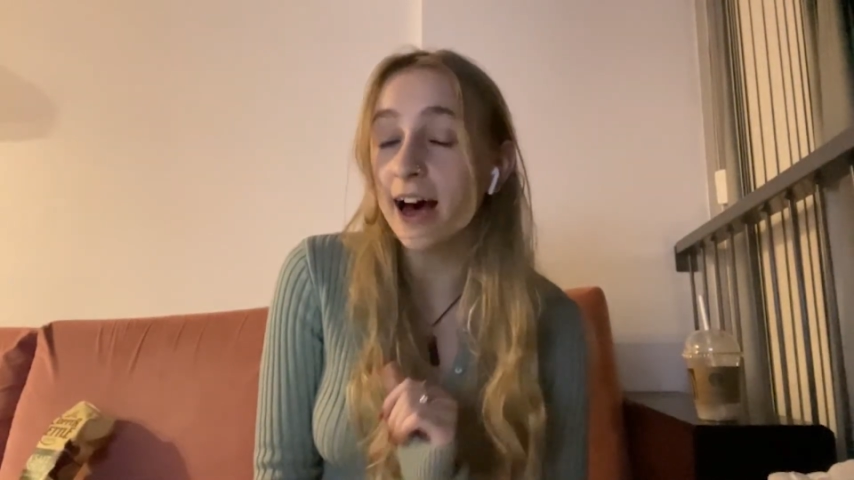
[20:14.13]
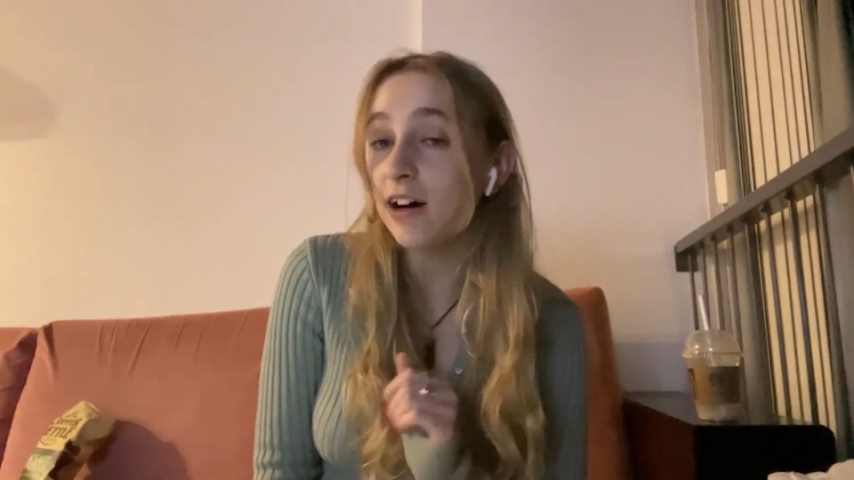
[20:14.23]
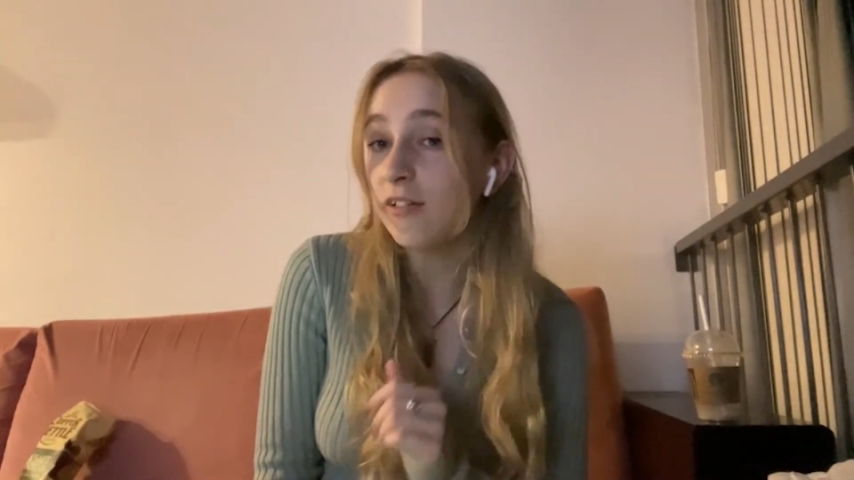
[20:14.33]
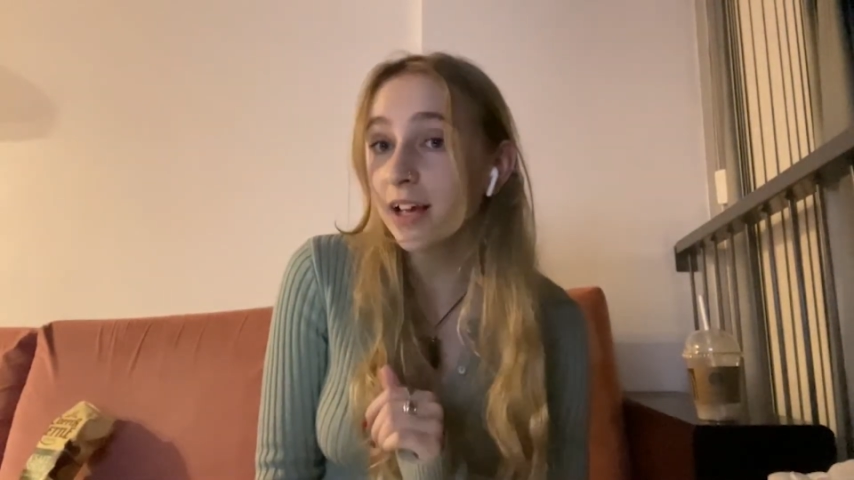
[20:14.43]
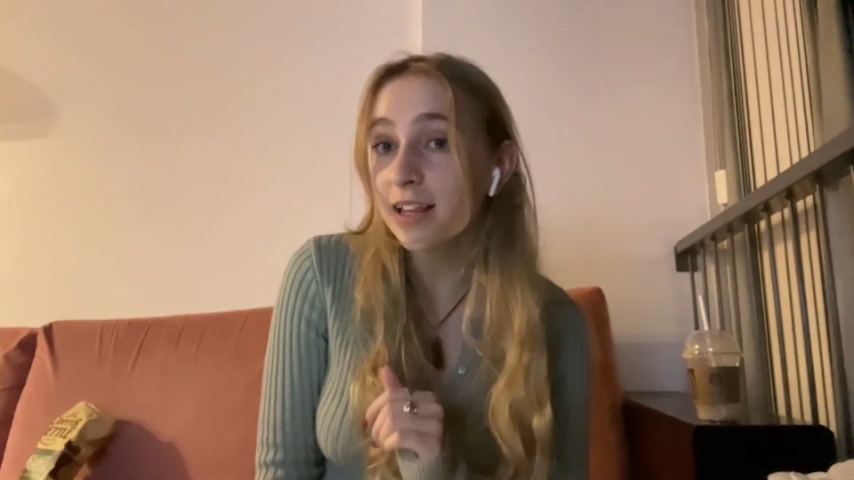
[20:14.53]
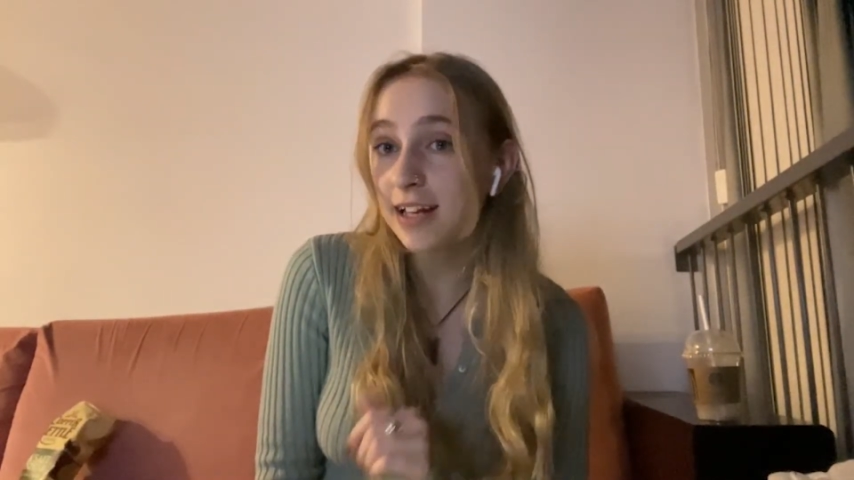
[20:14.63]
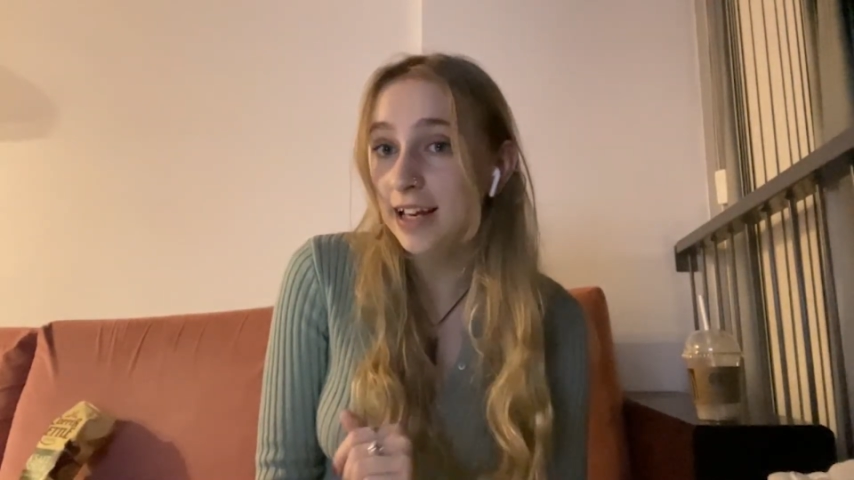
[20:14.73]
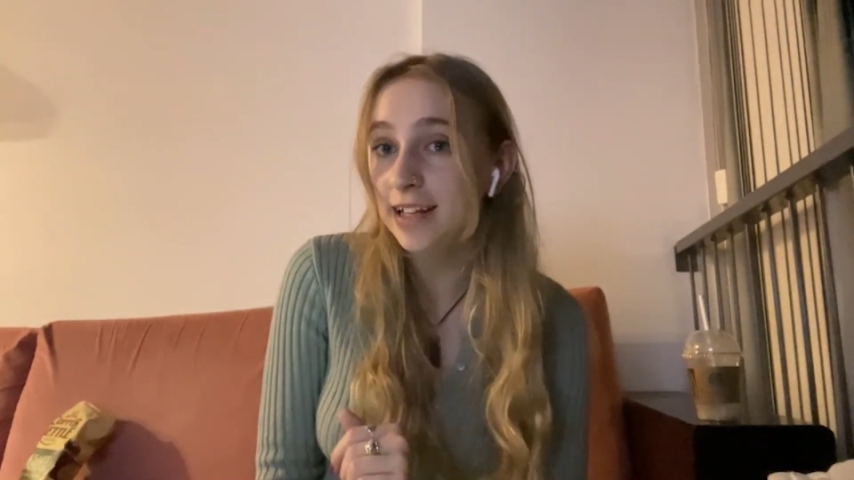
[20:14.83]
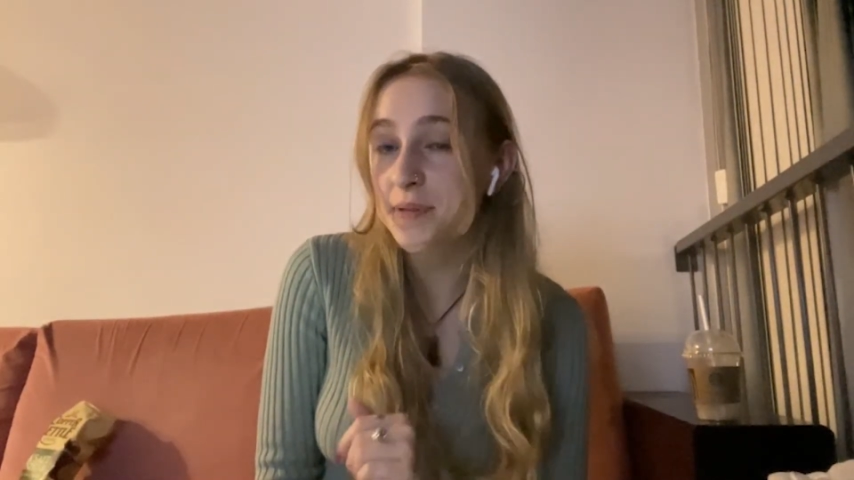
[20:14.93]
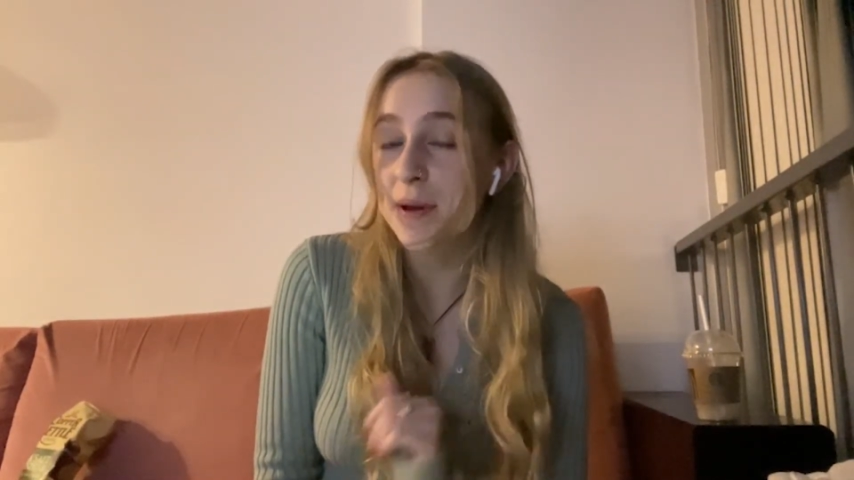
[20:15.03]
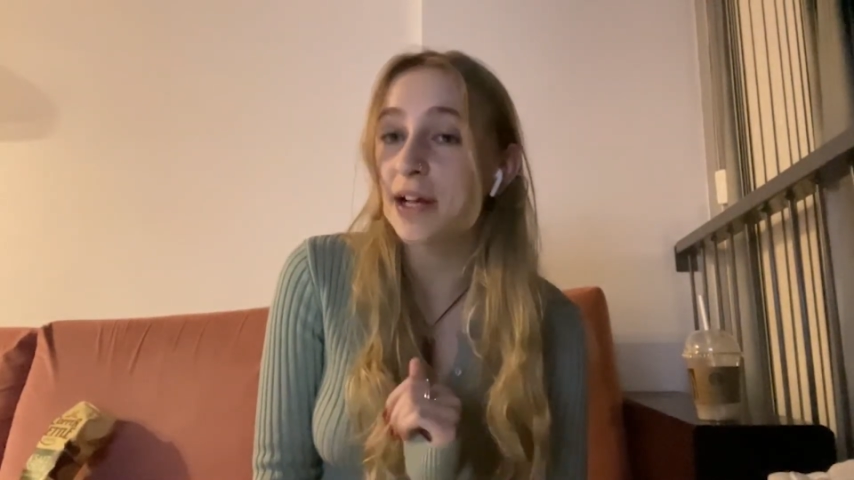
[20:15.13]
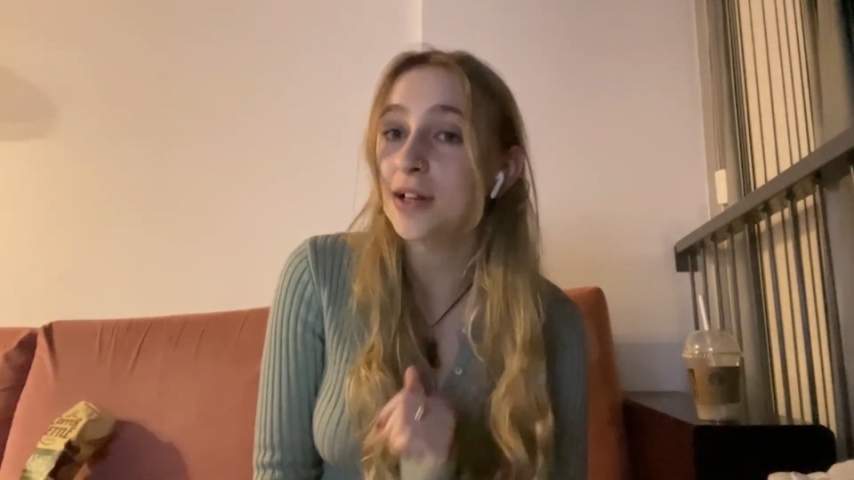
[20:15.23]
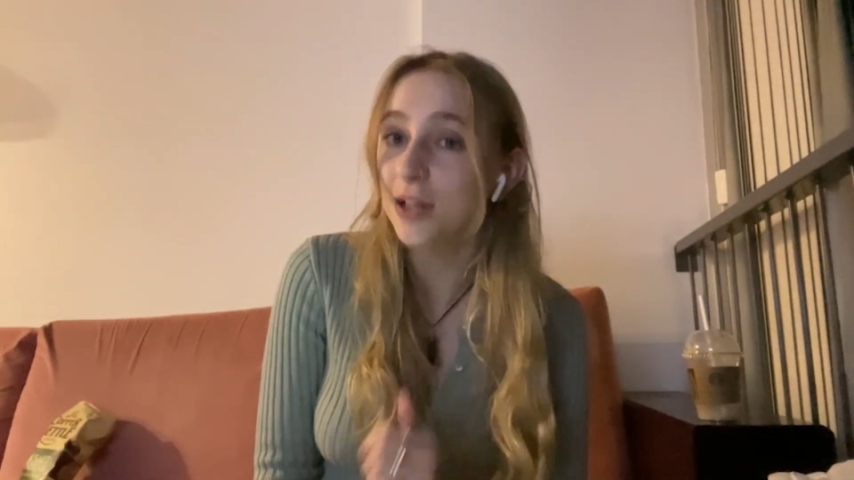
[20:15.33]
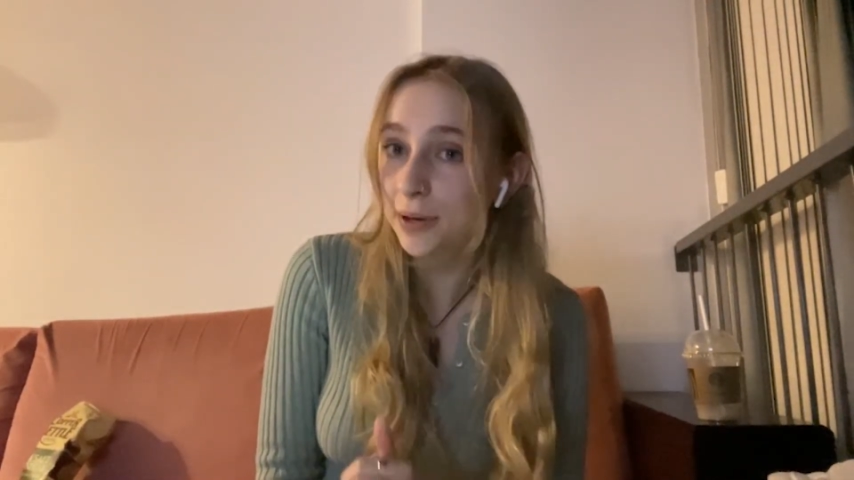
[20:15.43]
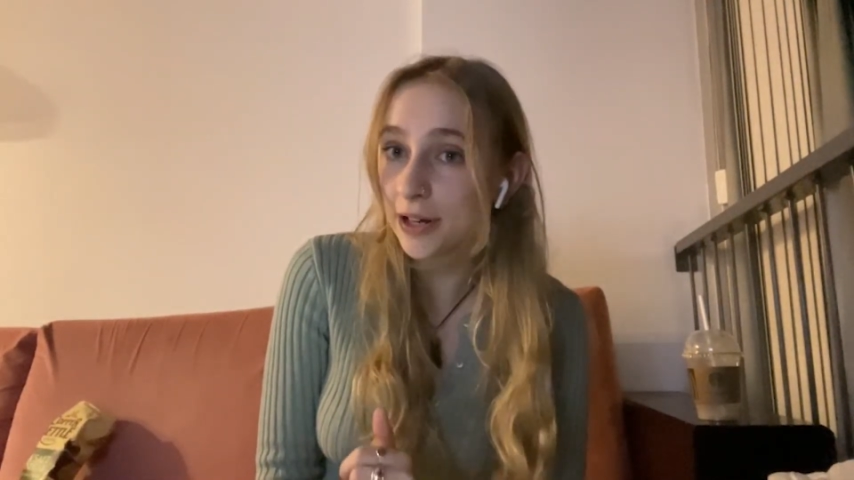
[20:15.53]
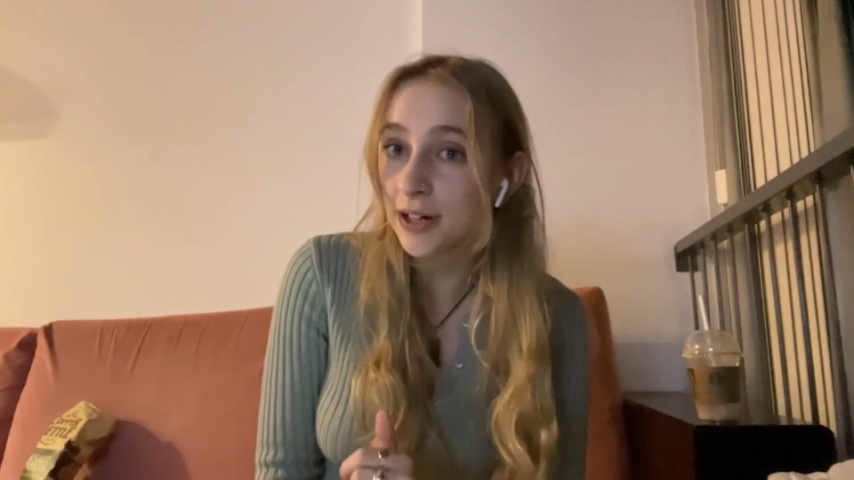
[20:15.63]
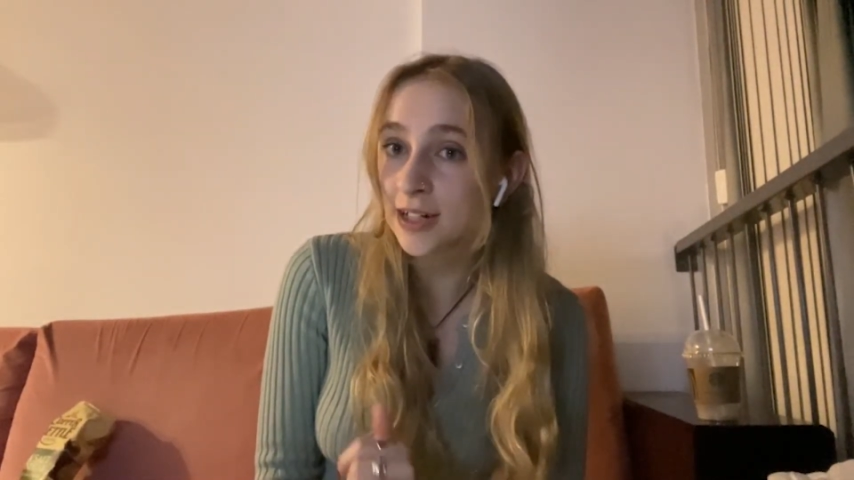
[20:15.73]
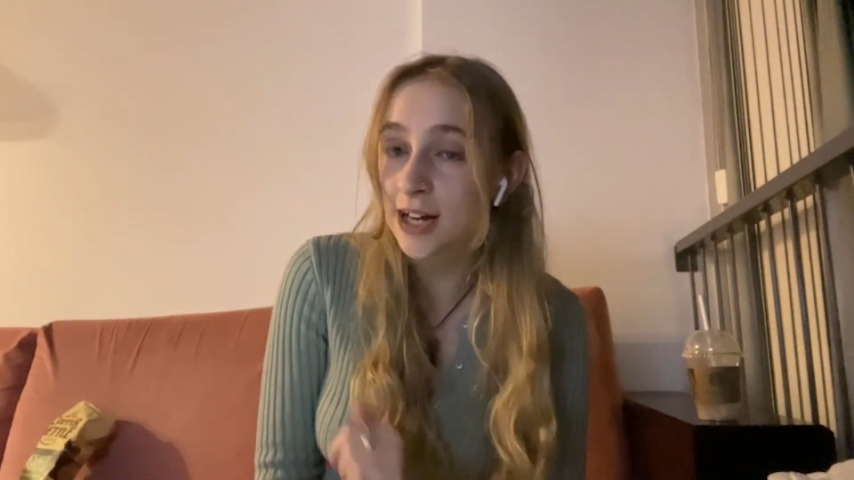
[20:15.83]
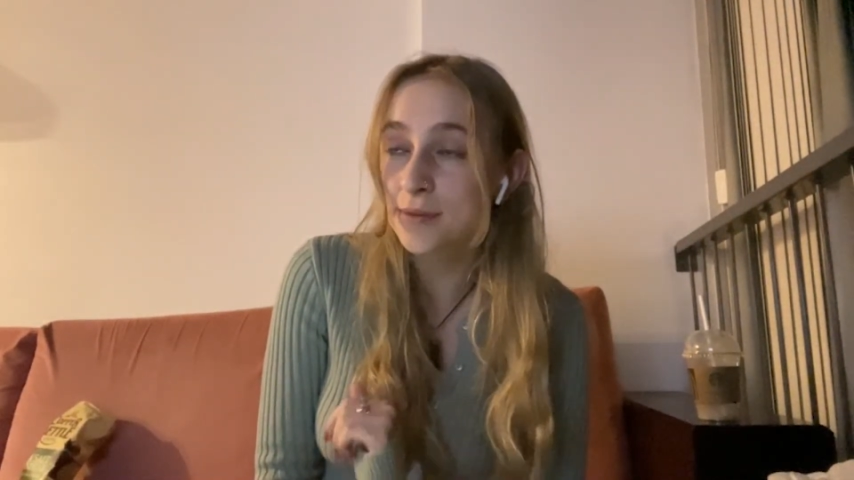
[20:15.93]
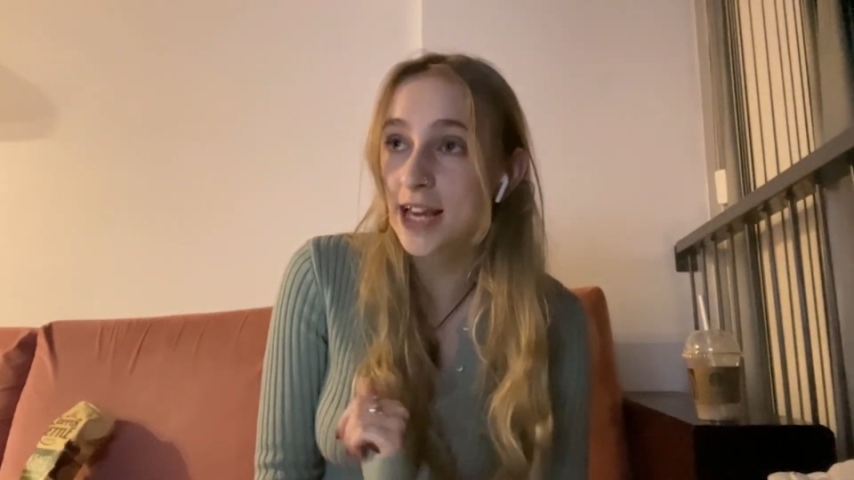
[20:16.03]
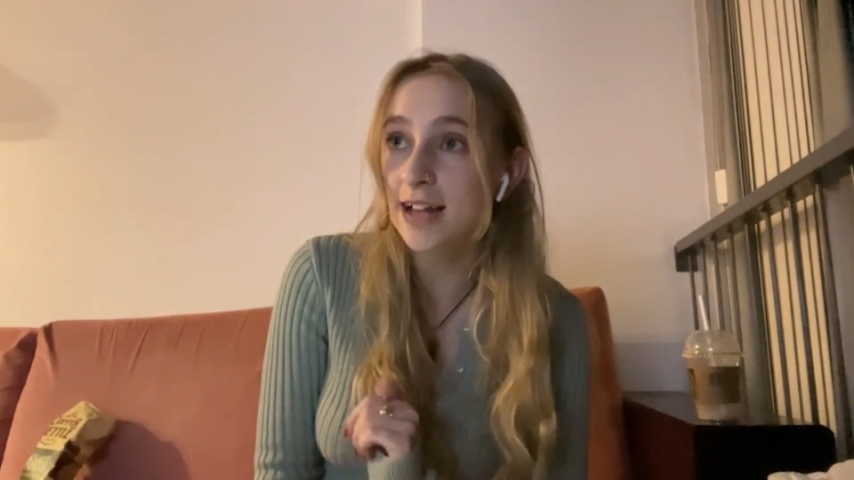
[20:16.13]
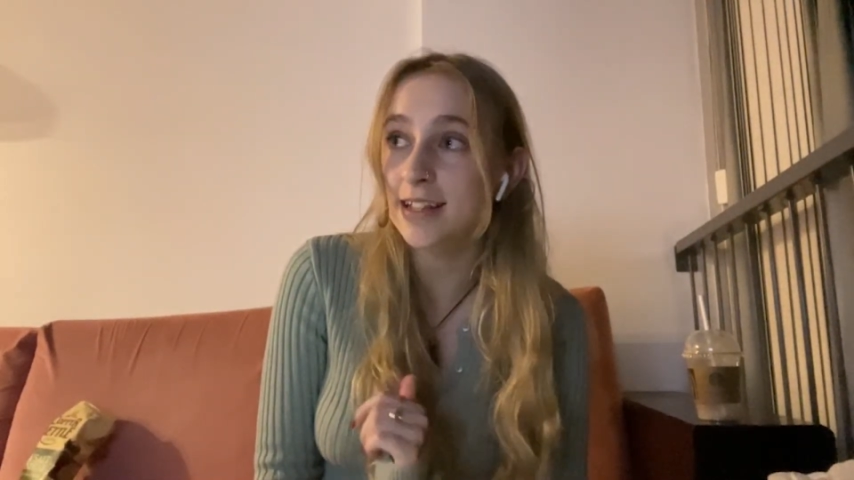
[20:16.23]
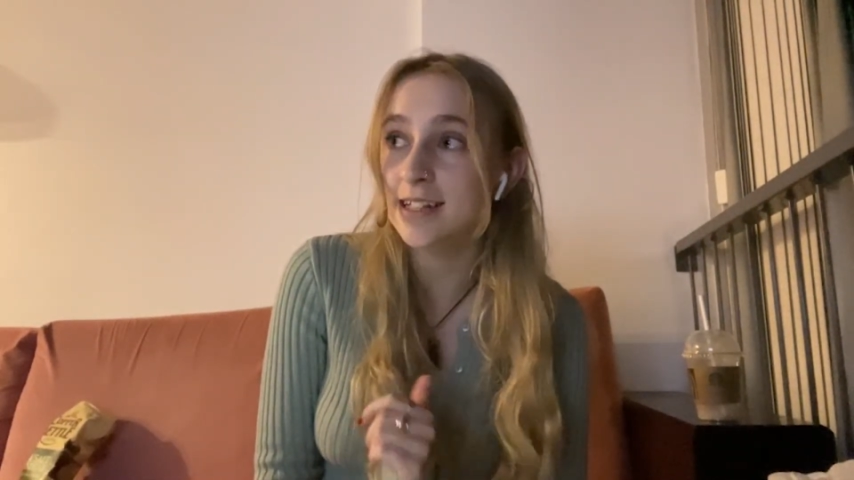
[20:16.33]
Our Violet Ends by Chloe Gong comes out.